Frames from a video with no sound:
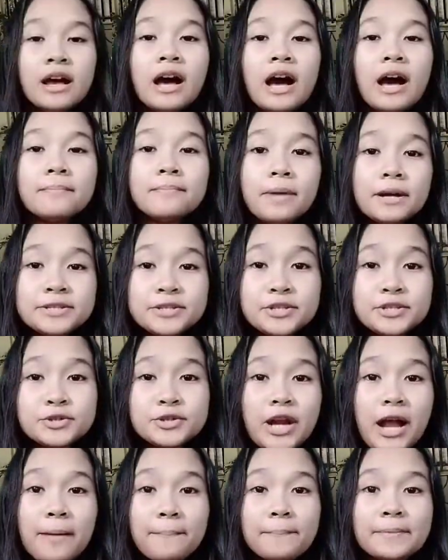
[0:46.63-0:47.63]
A muscle
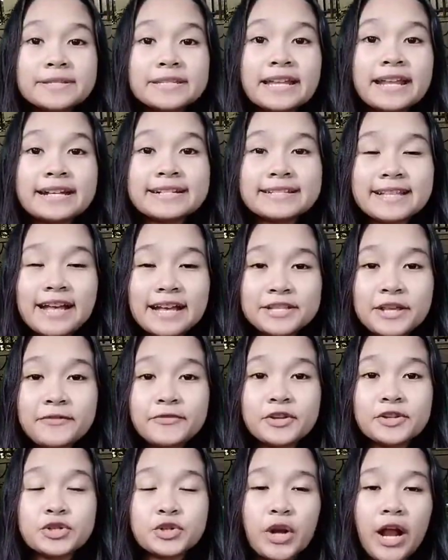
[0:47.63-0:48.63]
cramp is an
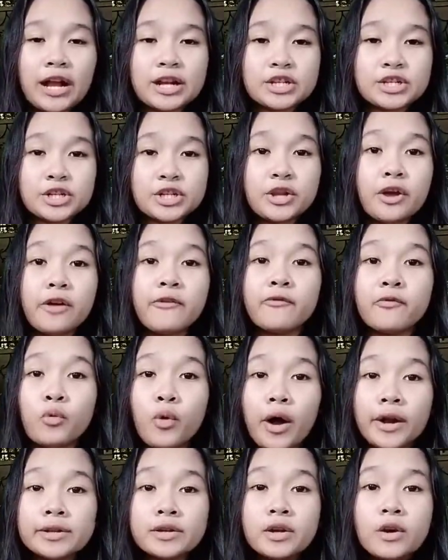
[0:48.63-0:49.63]
excessive contraction of
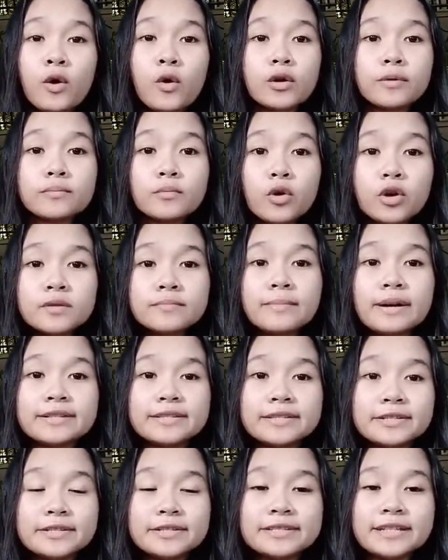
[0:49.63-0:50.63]
one or more
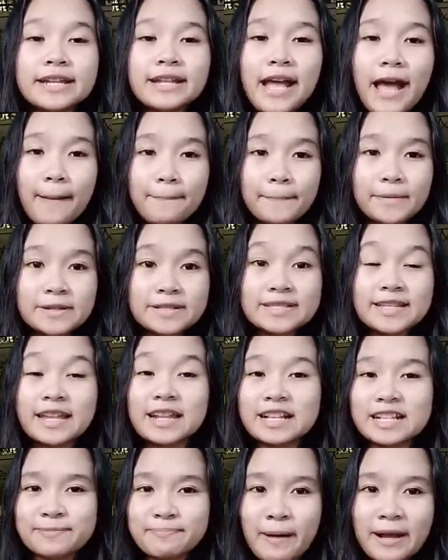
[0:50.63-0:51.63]
muscles that happens
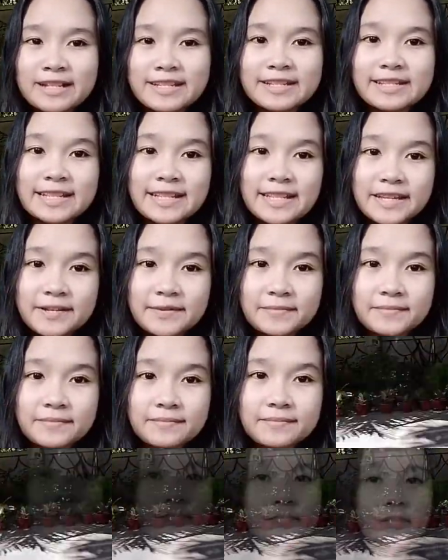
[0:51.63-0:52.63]
unexpectedly.
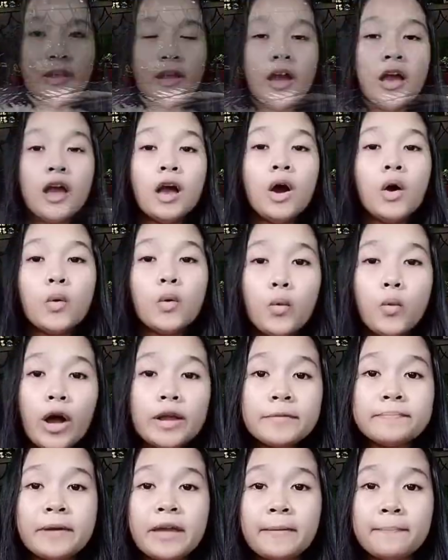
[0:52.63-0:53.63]

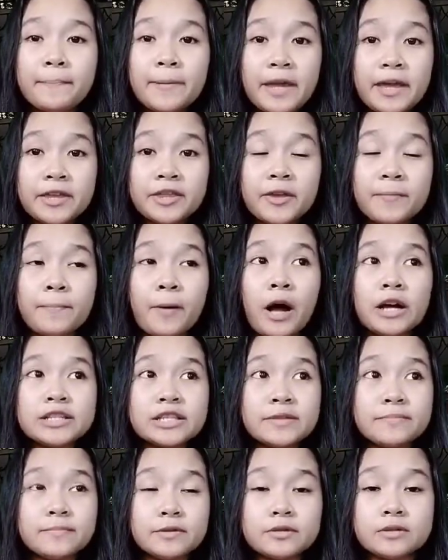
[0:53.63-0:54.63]
What may be the
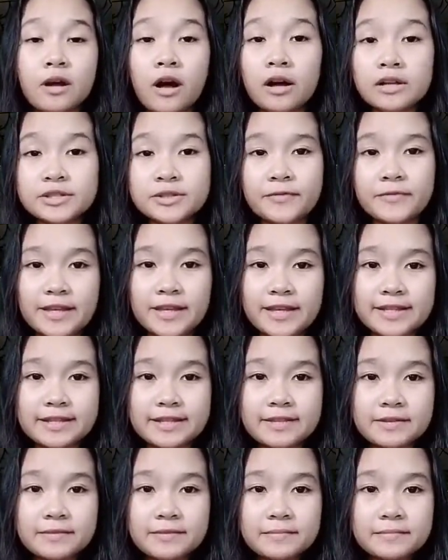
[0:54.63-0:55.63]
possible cause of
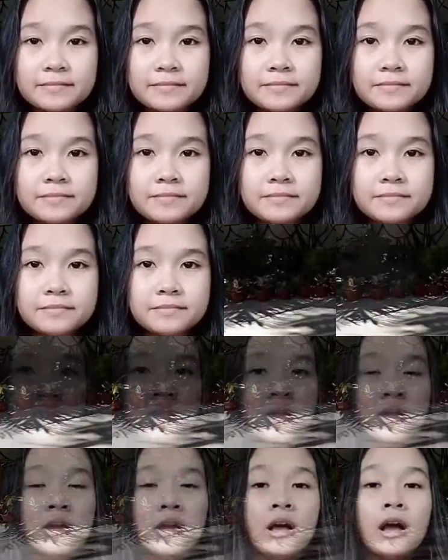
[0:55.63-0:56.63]

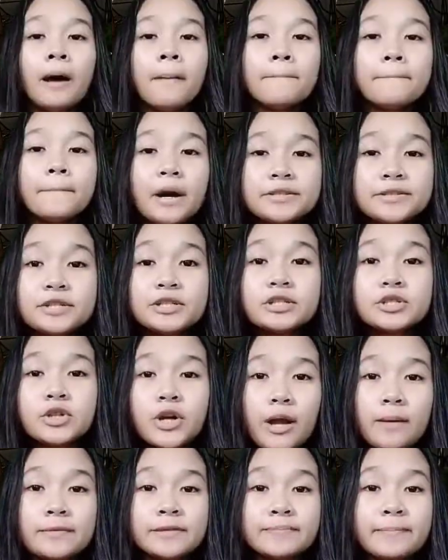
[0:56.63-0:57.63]
this? Muscle
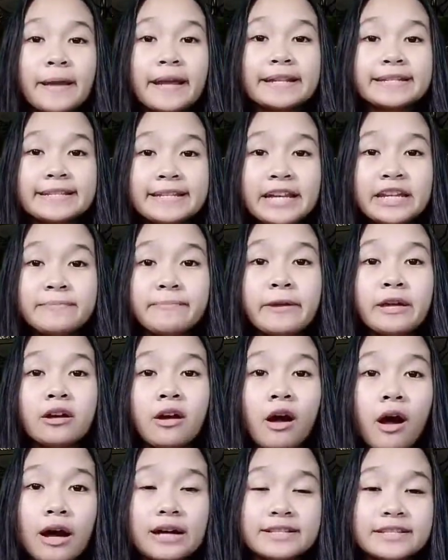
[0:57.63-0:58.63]
cramps may indeed be
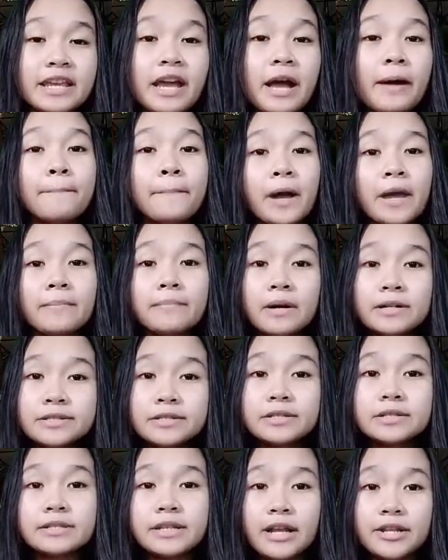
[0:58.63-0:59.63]
caused by
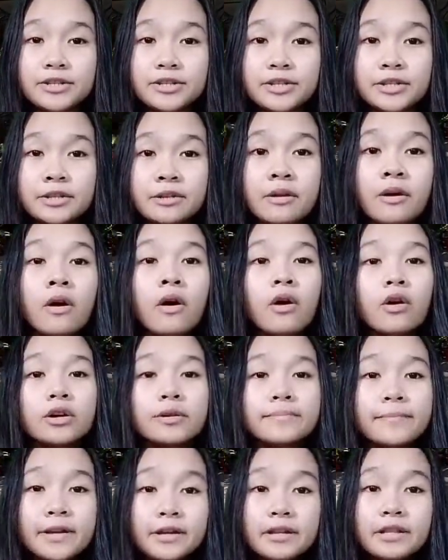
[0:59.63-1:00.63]
muscle tension
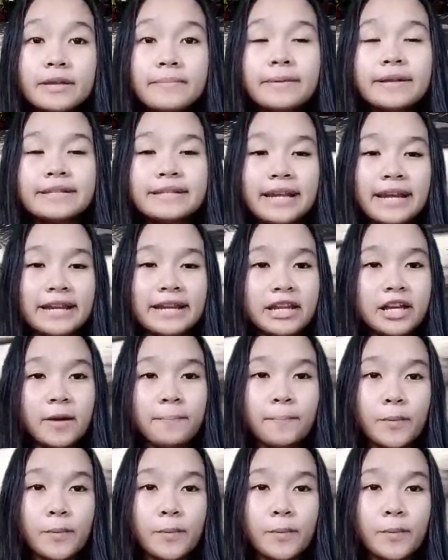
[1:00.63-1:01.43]
or merely maintaining a